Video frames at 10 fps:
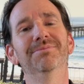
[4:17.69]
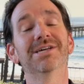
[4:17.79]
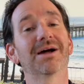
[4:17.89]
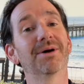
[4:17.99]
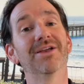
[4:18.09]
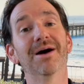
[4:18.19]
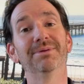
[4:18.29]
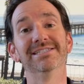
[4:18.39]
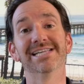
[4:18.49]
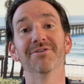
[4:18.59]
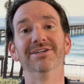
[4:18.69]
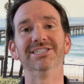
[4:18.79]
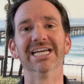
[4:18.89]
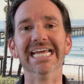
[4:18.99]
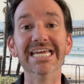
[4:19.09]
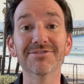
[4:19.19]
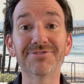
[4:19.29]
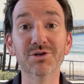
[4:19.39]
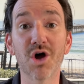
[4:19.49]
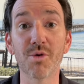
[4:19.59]
talking about not being selfish. If
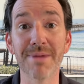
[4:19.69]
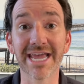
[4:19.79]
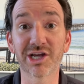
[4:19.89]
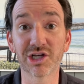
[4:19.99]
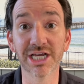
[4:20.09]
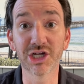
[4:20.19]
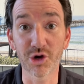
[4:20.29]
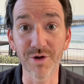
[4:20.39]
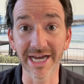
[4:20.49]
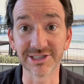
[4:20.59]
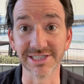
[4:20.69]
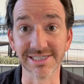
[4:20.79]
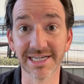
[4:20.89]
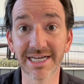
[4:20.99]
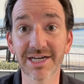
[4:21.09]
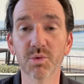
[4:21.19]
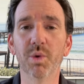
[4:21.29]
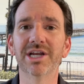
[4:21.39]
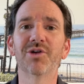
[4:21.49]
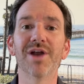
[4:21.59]
you don't make corrections
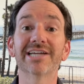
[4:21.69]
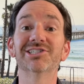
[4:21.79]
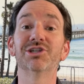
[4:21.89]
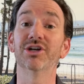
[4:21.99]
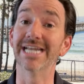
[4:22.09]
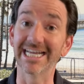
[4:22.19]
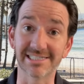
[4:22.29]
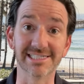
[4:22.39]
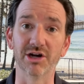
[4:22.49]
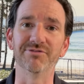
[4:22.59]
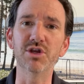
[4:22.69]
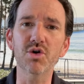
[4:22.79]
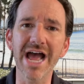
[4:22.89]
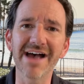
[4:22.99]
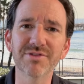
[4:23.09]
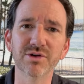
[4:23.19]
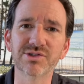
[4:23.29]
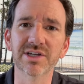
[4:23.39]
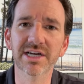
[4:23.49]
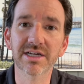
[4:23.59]
when corrections are necessary, if you don't have
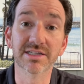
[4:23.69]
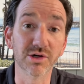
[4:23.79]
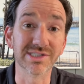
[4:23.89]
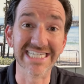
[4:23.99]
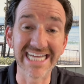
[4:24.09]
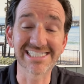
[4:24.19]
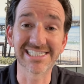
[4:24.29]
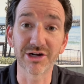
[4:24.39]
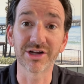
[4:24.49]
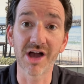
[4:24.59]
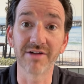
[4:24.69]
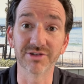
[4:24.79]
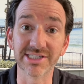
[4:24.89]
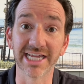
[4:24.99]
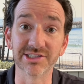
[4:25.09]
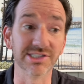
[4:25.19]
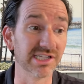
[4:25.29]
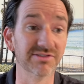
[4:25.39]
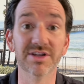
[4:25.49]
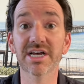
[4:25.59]
those those necessary conversations,
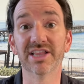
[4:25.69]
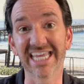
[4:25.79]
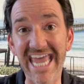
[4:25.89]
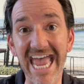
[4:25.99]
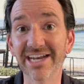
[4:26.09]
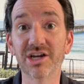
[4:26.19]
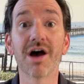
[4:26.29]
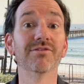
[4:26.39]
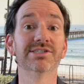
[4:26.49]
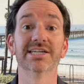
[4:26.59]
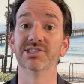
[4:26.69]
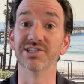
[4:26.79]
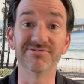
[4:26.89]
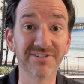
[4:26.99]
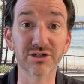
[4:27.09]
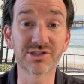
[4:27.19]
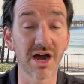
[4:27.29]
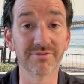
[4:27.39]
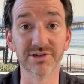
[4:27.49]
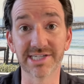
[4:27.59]
the, the candid conversations, the fierce
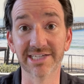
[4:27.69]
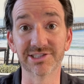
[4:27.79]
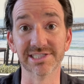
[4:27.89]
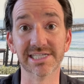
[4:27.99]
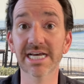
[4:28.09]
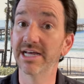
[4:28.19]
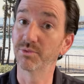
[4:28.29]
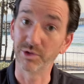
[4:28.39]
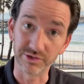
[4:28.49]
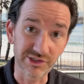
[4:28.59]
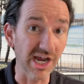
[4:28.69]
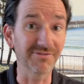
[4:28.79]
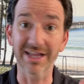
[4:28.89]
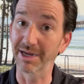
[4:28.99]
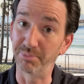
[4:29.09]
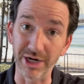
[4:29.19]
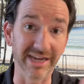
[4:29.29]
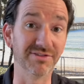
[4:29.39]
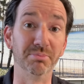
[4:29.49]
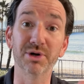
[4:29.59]
conversations, where you're soft like a brick.
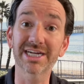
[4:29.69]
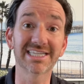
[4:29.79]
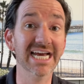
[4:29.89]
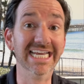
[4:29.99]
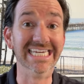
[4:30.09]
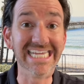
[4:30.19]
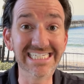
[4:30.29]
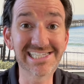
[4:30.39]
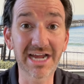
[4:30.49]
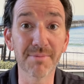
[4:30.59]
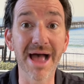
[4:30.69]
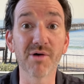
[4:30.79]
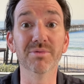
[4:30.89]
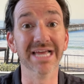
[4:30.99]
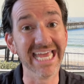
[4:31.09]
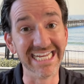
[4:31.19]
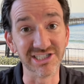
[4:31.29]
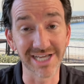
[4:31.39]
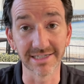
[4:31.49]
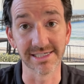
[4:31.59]
If the brick needs to come out and
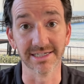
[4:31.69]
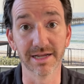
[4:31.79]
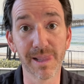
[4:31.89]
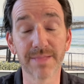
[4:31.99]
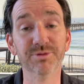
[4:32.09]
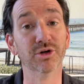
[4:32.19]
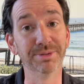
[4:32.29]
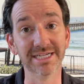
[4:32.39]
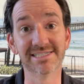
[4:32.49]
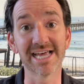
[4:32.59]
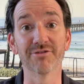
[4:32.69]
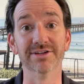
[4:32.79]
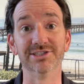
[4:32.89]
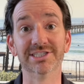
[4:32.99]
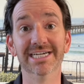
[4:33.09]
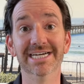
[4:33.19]
it doesn't, you're being selfish.